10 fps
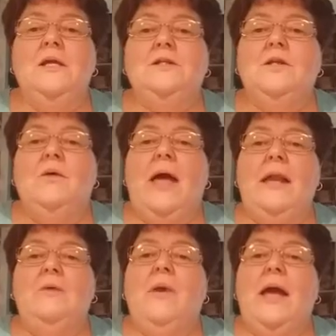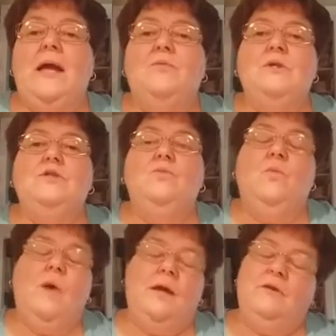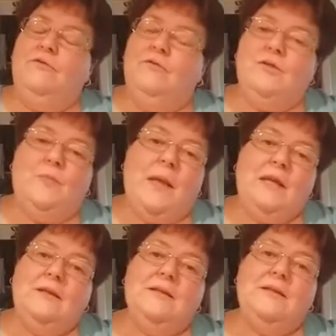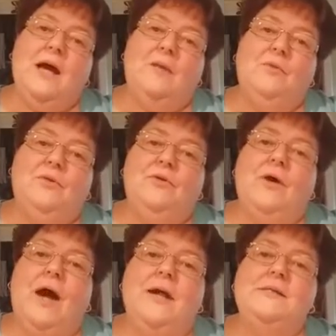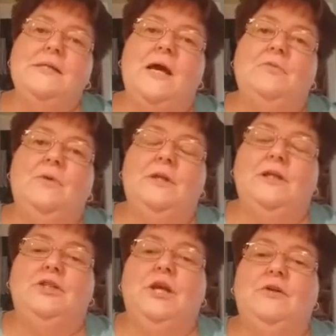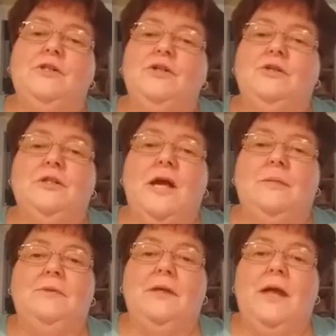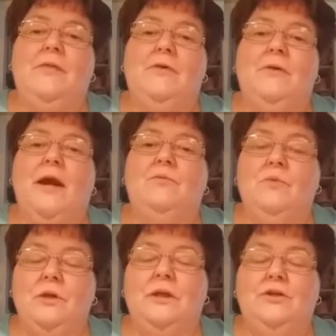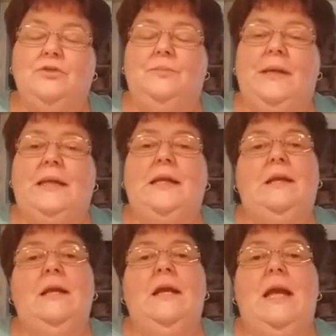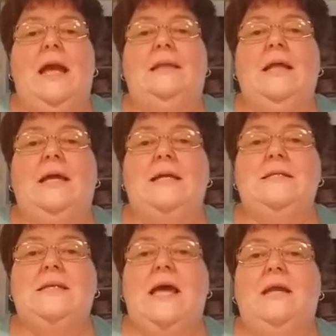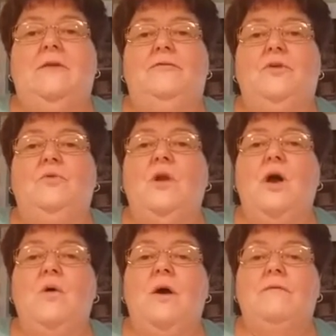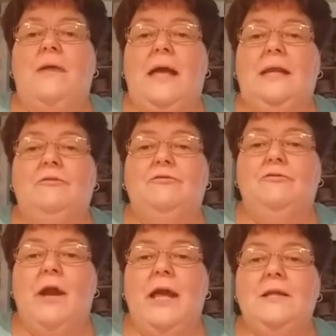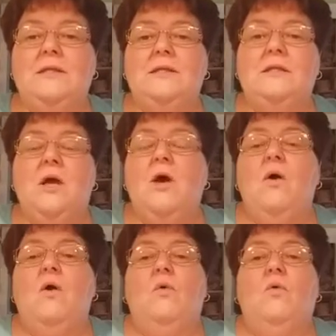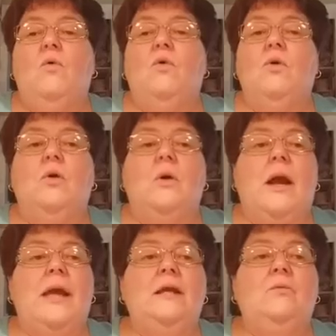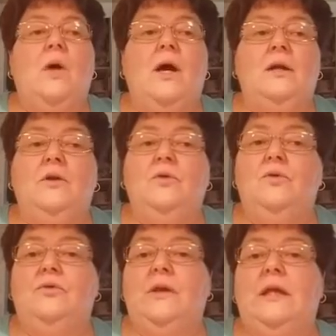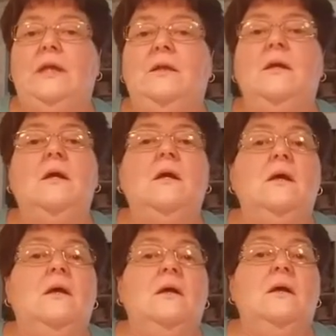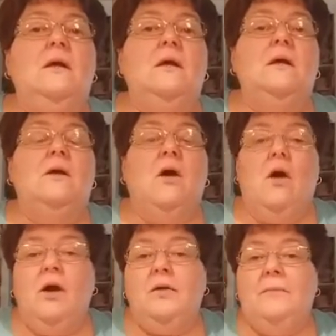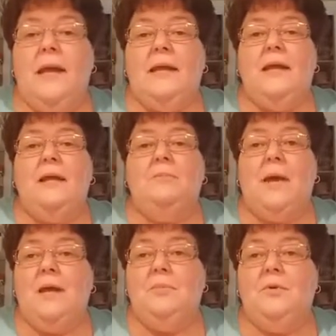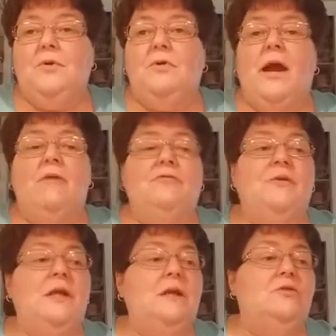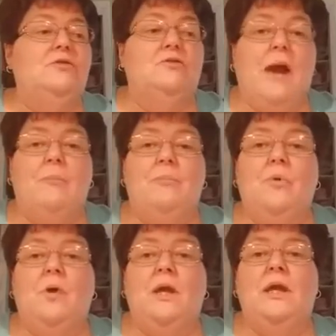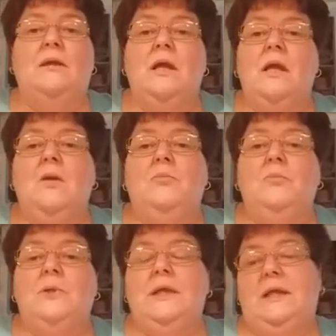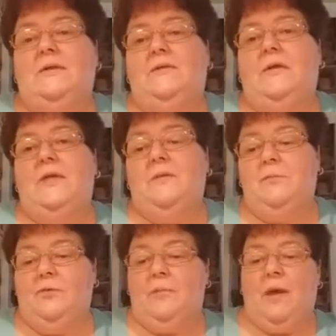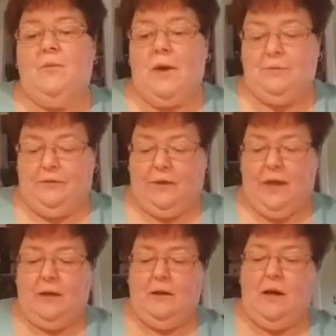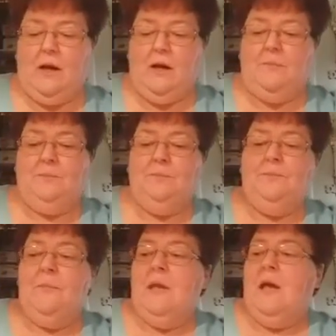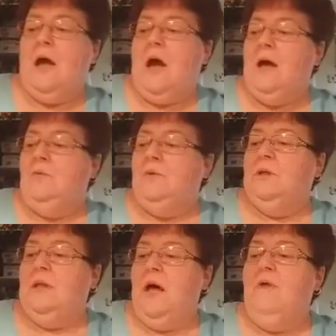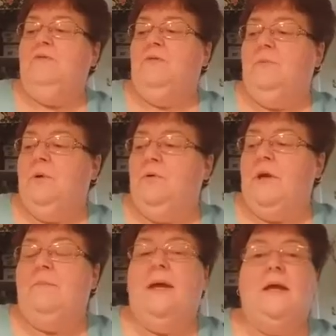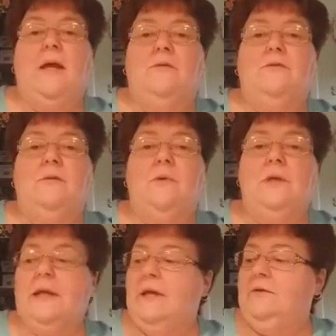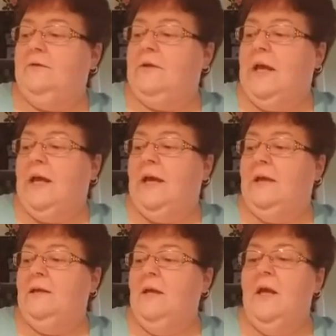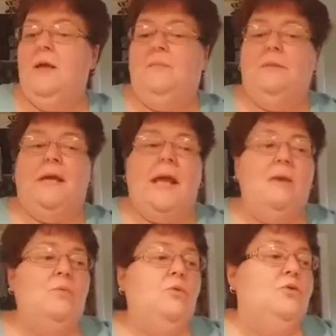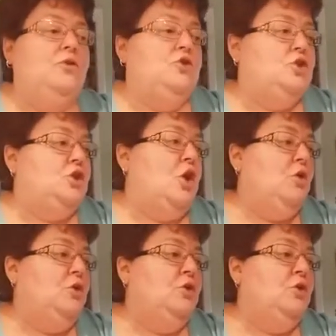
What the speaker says: So anyway, it was wonderful spending this time with you guys. I really cherish our time together. I really do mean it. And like I said, if you know of any friends or anyone who's in card making, paper crafting, scrapbooking, please send them to my website. I would love to build up my customer list and be able to show